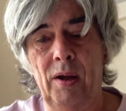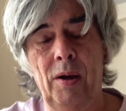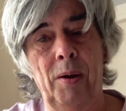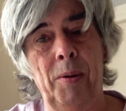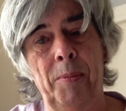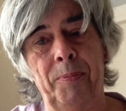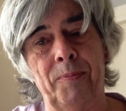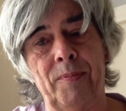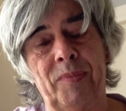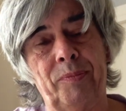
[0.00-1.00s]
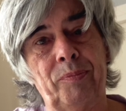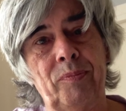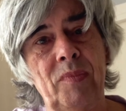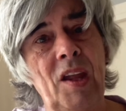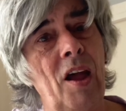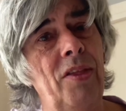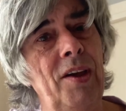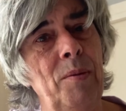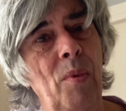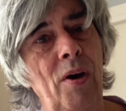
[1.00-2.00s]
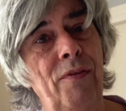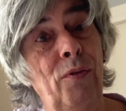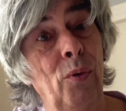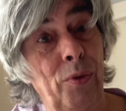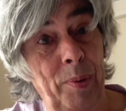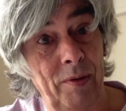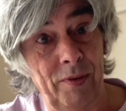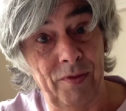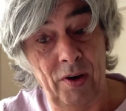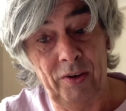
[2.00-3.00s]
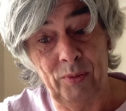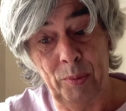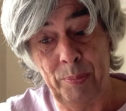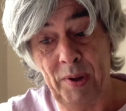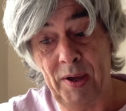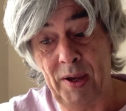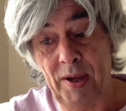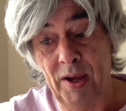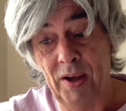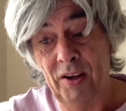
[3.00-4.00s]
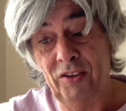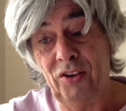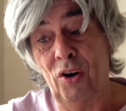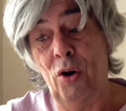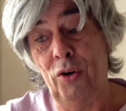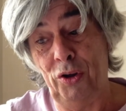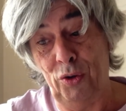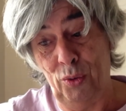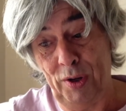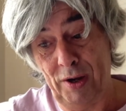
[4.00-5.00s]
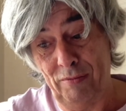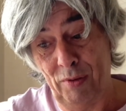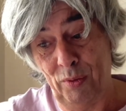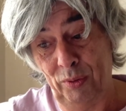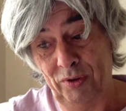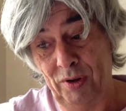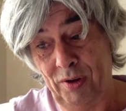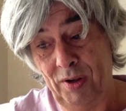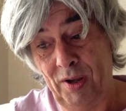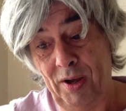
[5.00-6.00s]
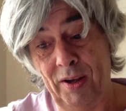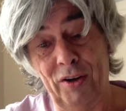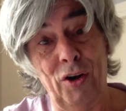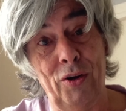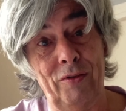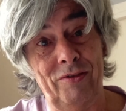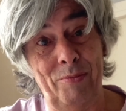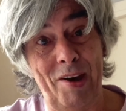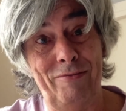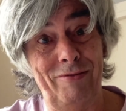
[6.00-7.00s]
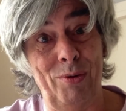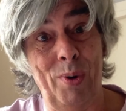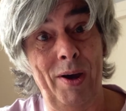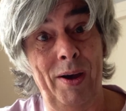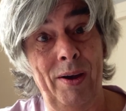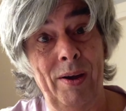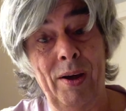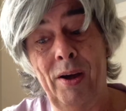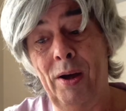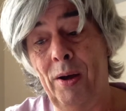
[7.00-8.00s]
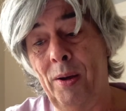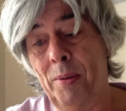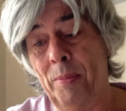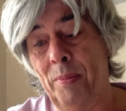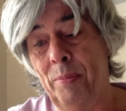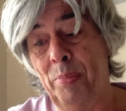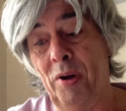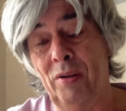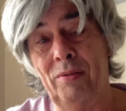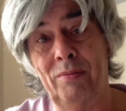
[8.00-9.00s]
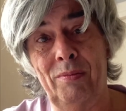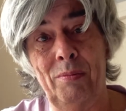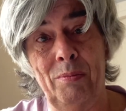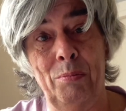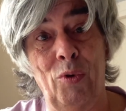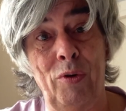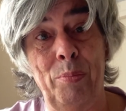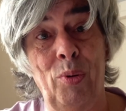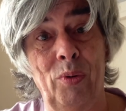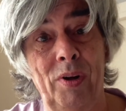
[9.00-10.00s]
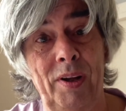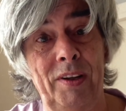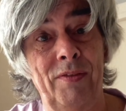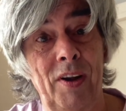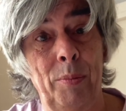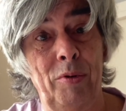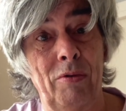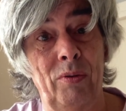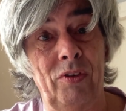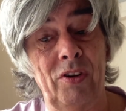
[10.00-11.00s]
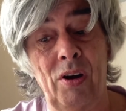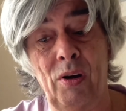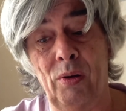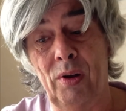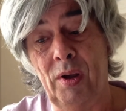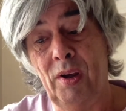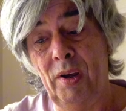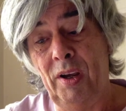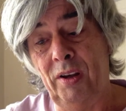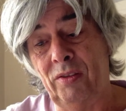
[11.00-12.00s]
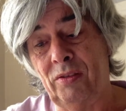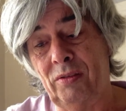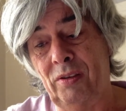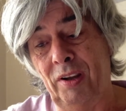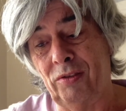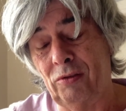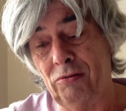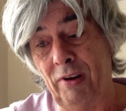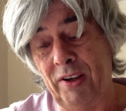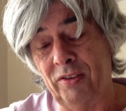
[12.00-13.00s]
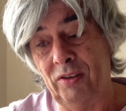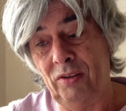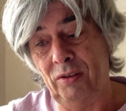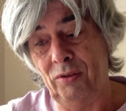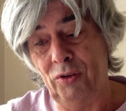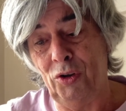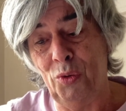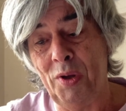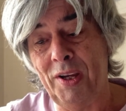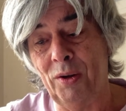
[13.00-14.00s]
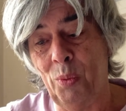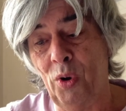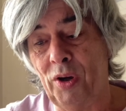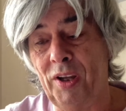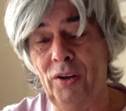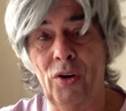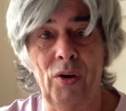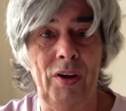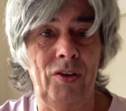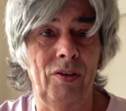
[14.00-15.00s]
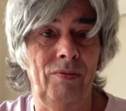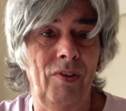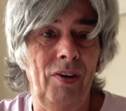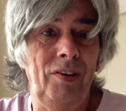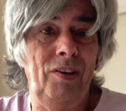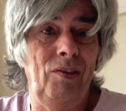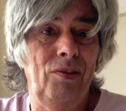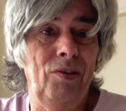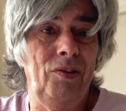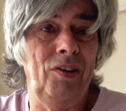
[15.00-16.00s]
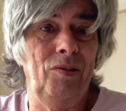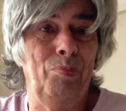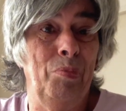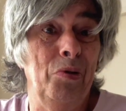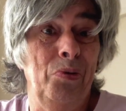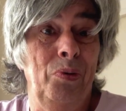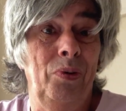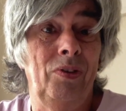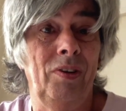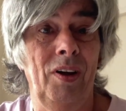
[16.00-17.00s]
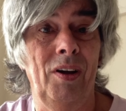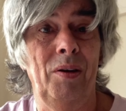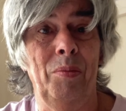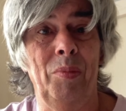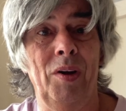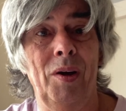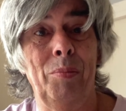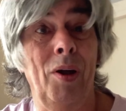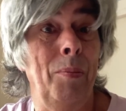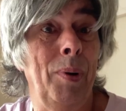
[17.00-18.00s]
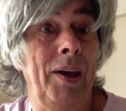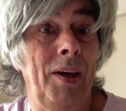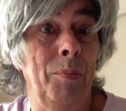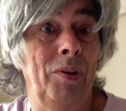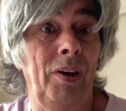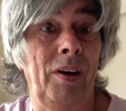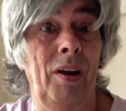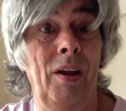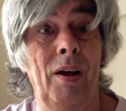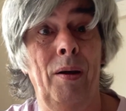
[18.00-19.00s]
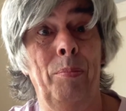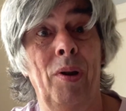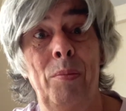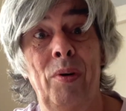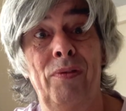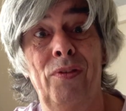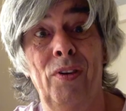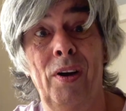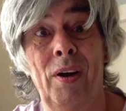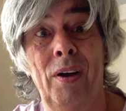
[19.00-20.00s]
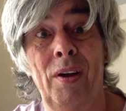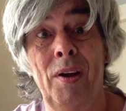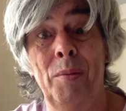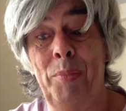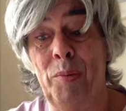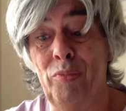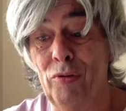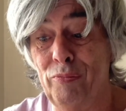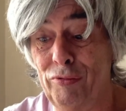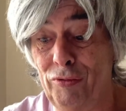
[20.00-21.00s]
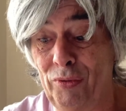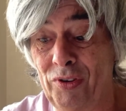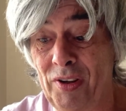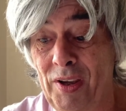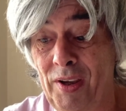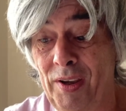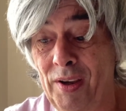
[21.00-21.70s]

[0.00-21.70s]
I think my 4th bit of advice would be to honour your heroes and learn from everywhere, but more importantly, develop your own style. It's great. You need a working knowledge of 1930s blues, Blind Blake in particular, Blind Boy Fuller, Big Bill Broonzy,